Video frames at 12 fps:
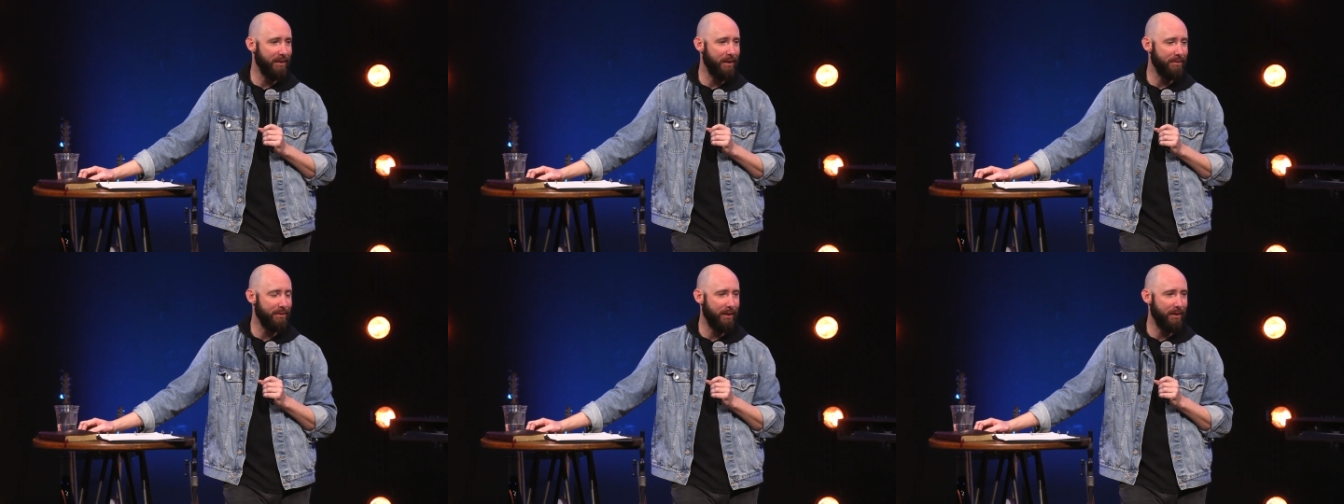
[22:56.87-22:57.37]

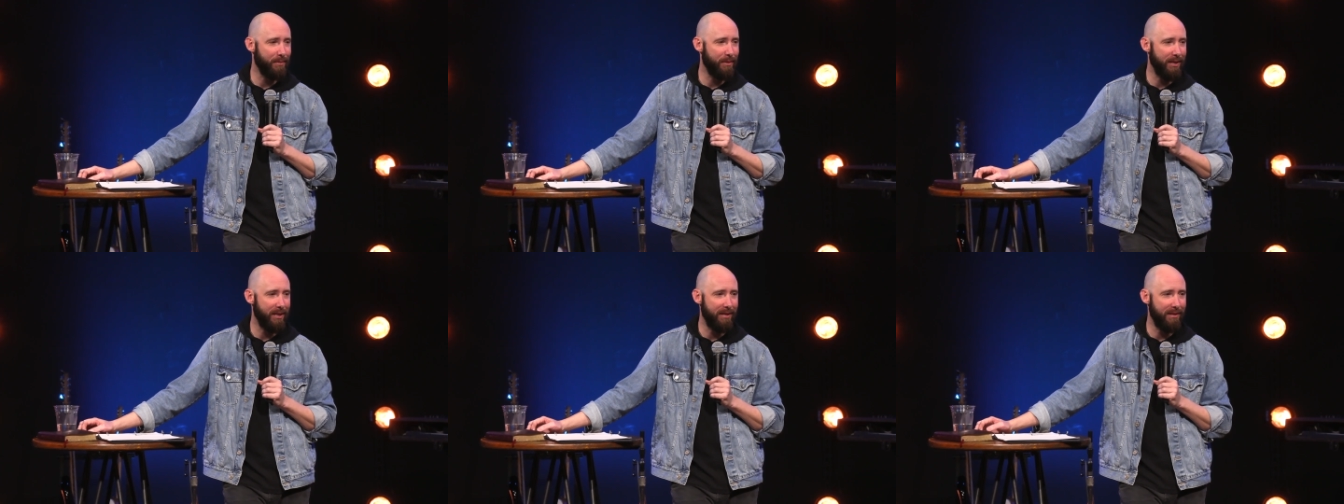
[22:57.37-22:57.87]
Don't struggle
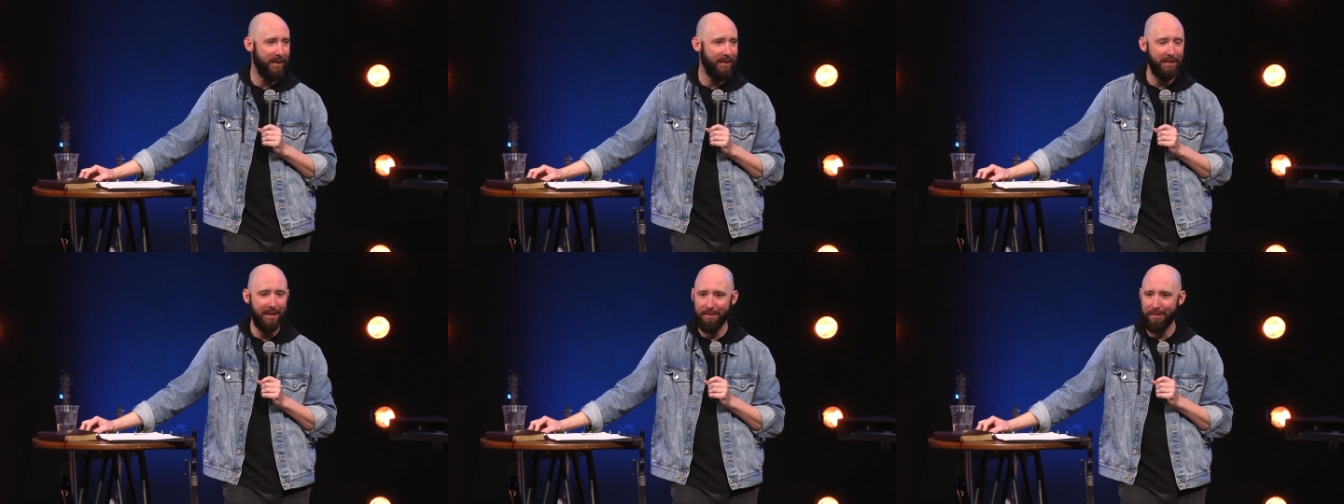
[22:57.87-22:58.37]
with anything.
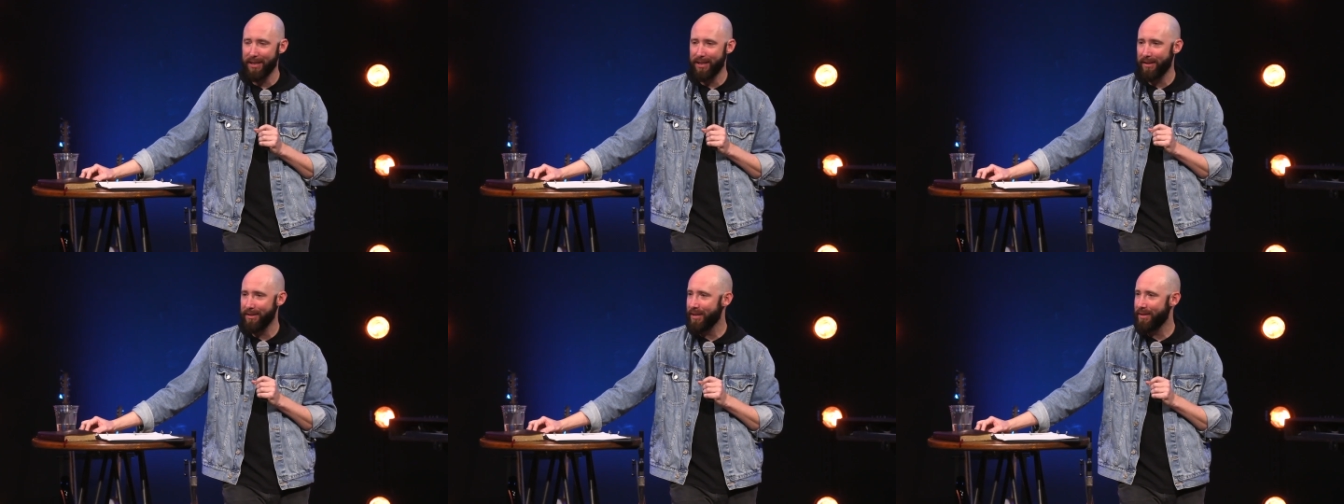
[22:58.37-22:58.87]
The devil ain't
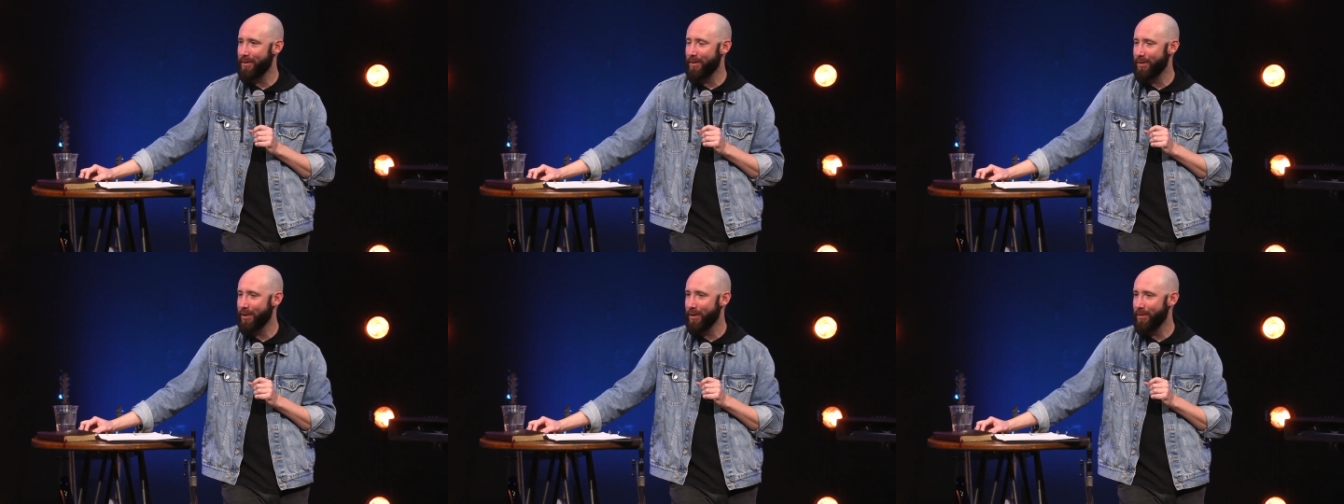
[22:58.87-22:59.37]
got nothing
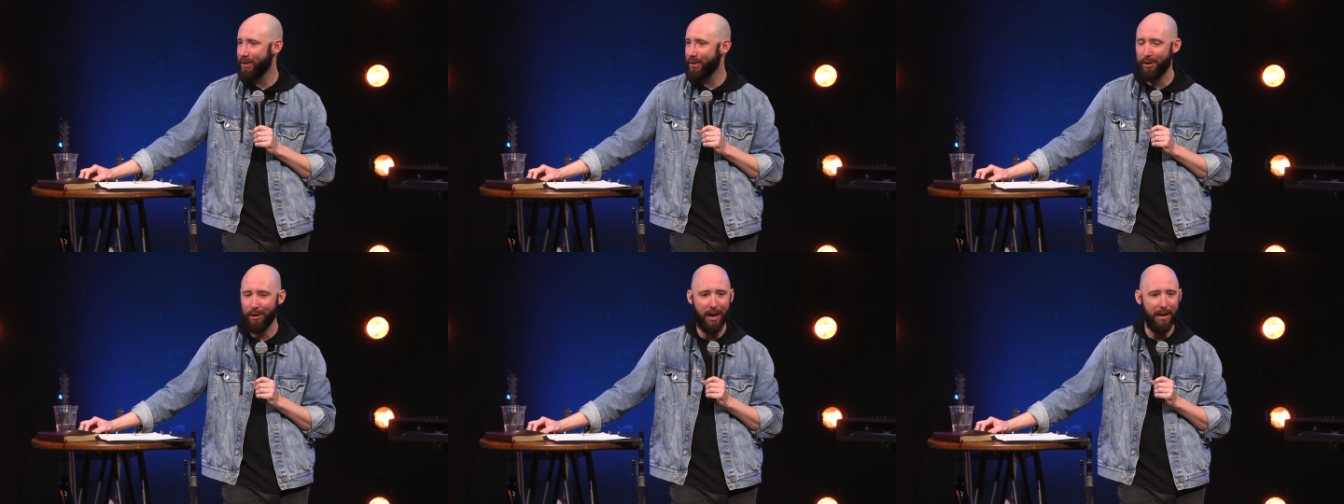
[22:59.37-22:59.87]
on you, and you're
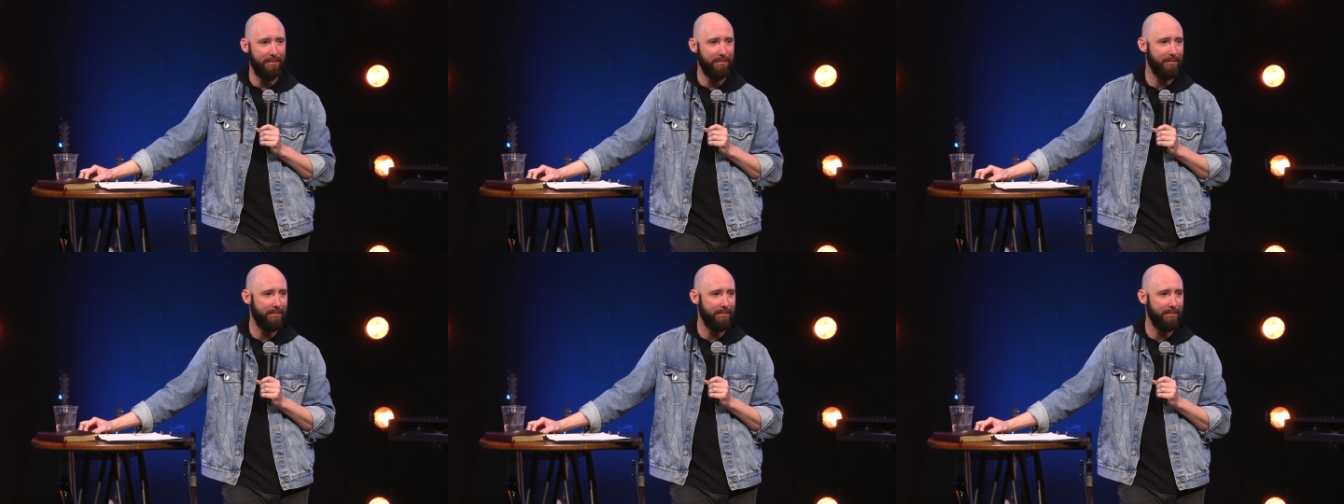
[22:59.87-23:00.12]
great.